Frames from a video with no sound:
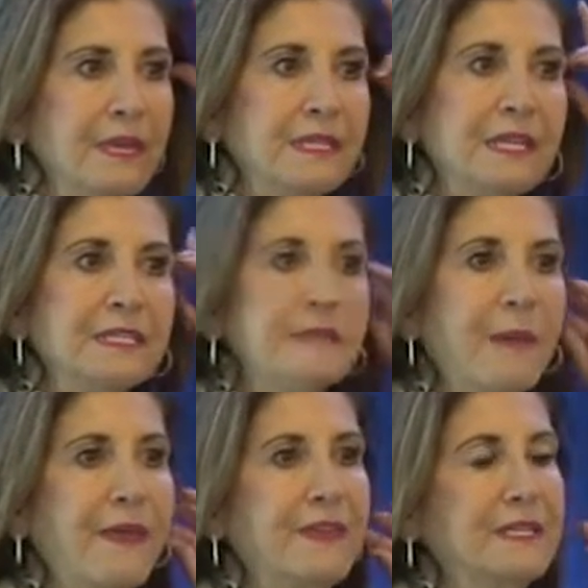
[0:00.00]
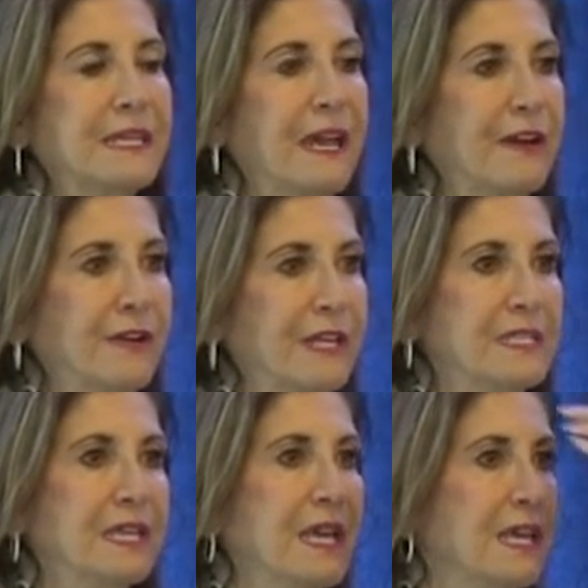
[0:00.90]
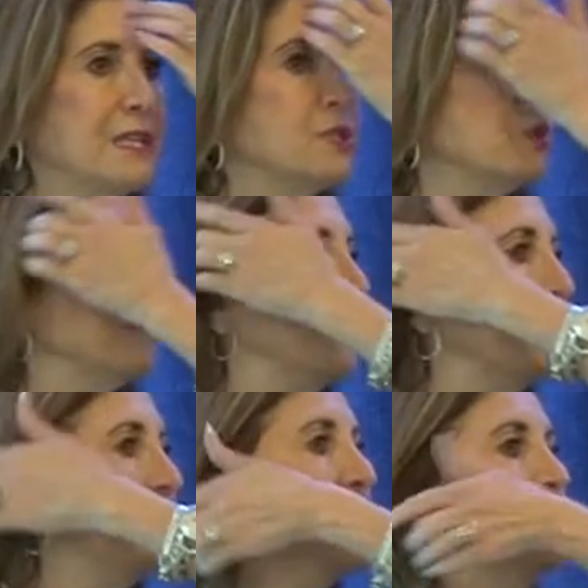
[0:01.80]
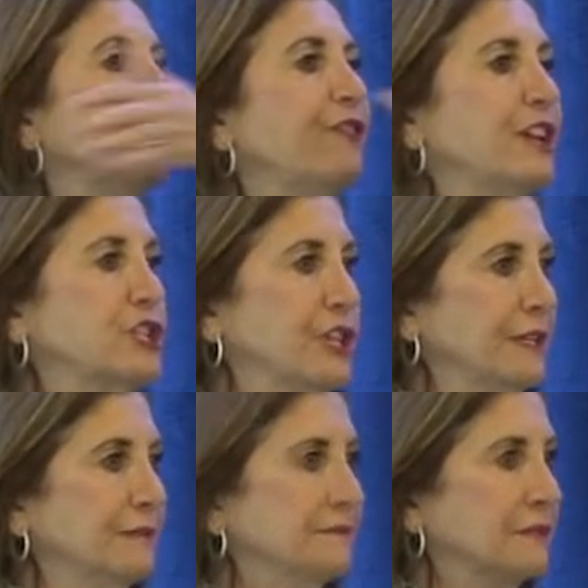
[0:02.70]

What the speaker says: Tenancy by the entireties is sort of a legal fiction.